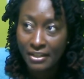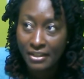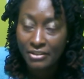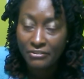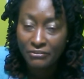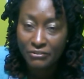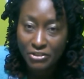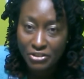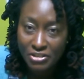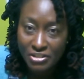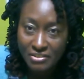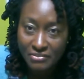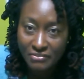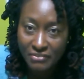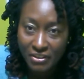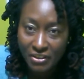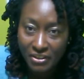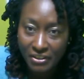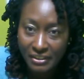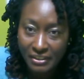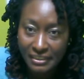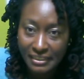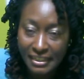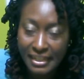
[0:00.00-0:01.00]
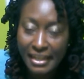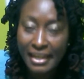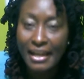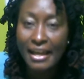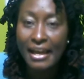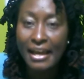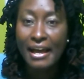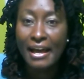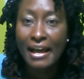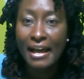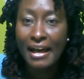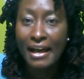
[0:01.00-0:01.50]
First of all,
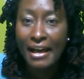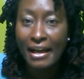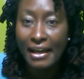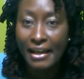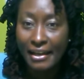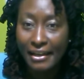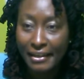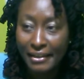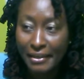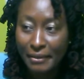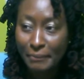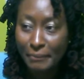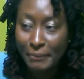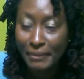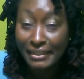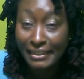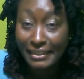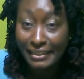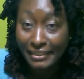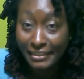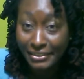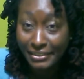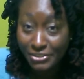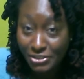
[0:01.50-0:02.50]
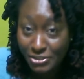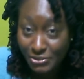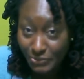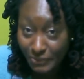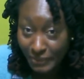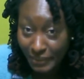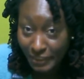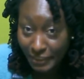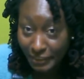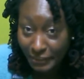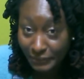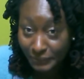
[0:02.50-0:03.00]
I am an
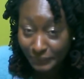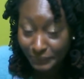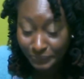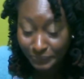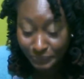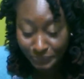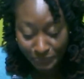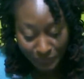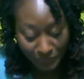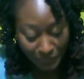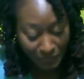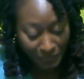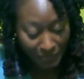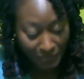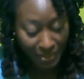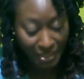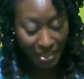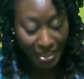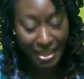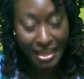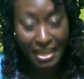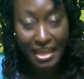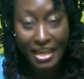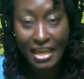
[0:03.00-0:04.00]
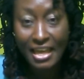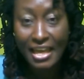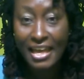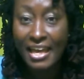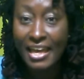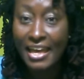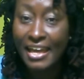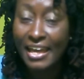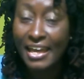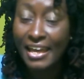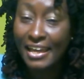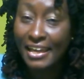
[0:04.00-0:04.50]
illustrator.
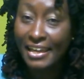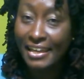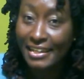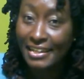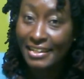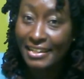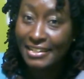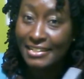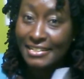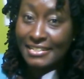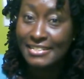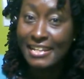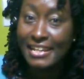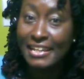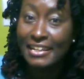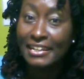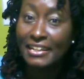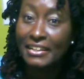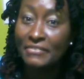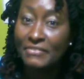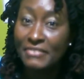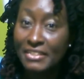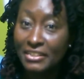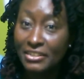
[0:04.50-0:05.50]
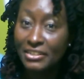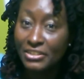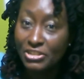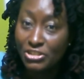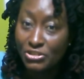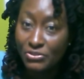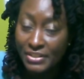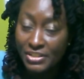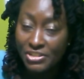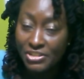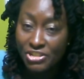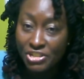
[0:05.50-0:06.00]
And I love to
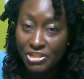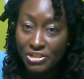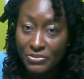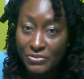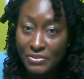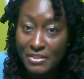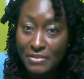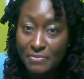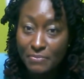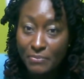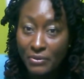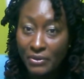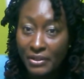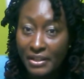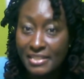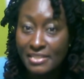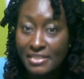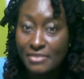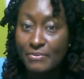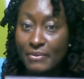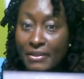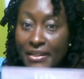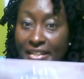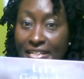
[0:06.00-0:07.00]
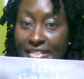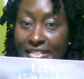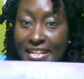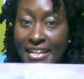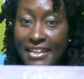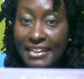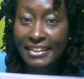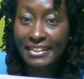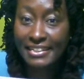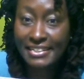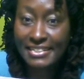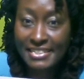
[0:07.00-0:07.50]
illustrate children's books, as well as I
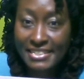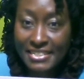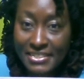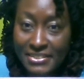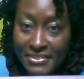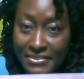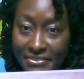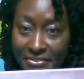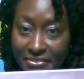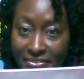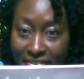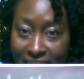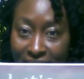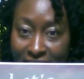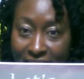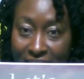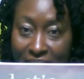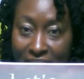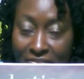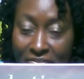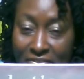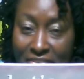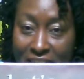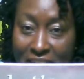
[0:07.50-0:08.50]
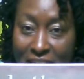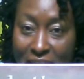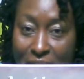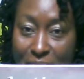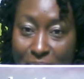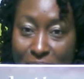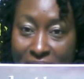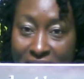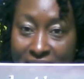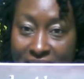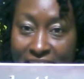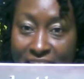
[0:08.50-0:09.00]
like to give
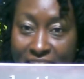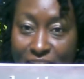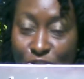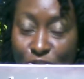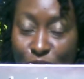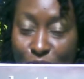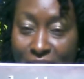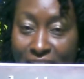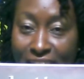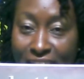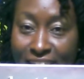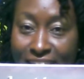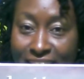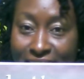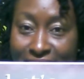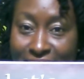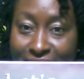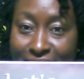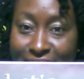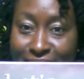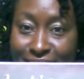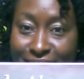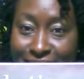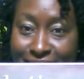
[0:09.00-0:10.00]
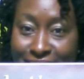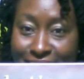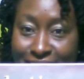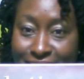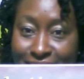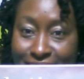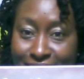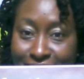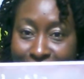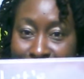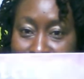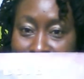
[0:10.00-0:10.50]
tips and tricks and
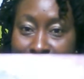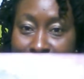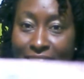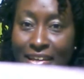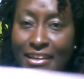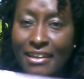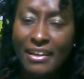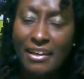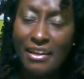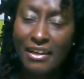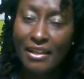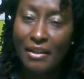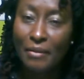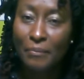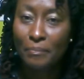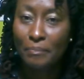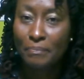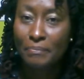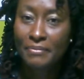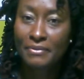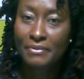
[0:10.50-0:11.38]
just help